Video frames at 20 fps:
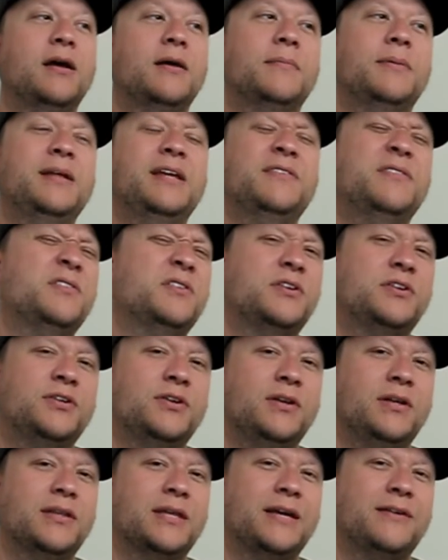But even just
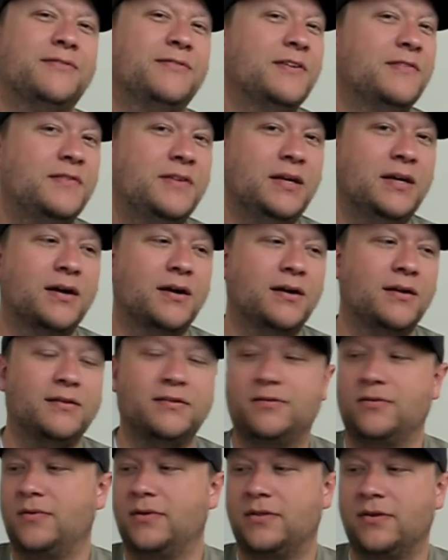shooting like 50
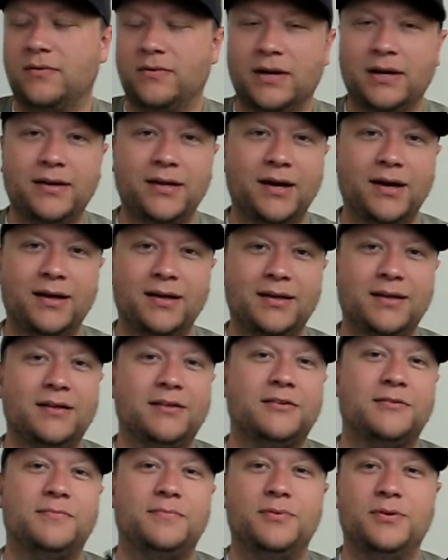yards with a red dot
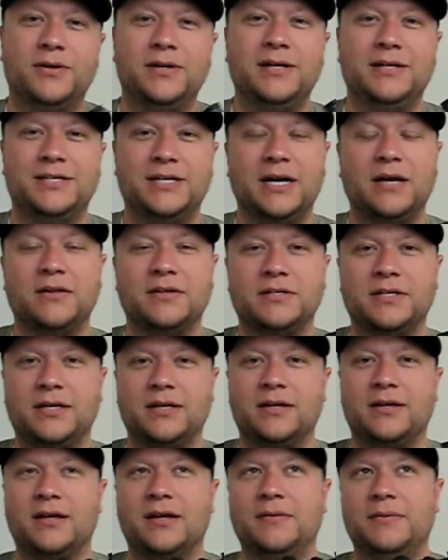is pretty
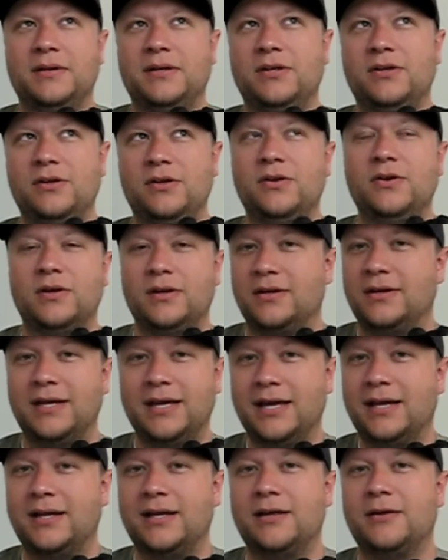challenging. I mean, you can
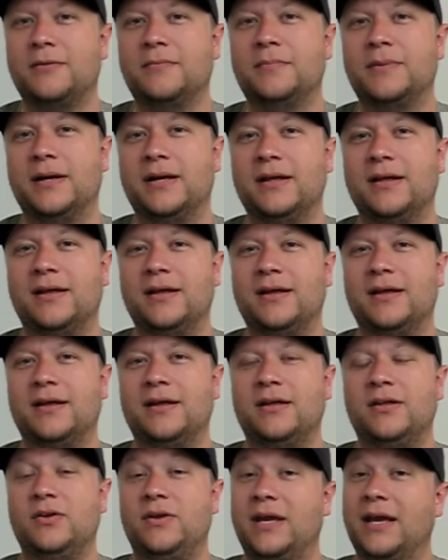hit it, but
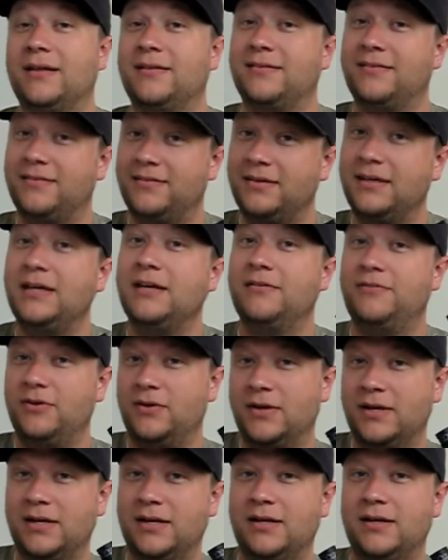you can't see if
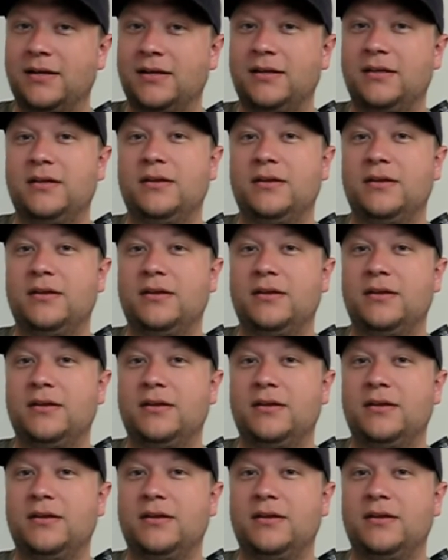you hit it.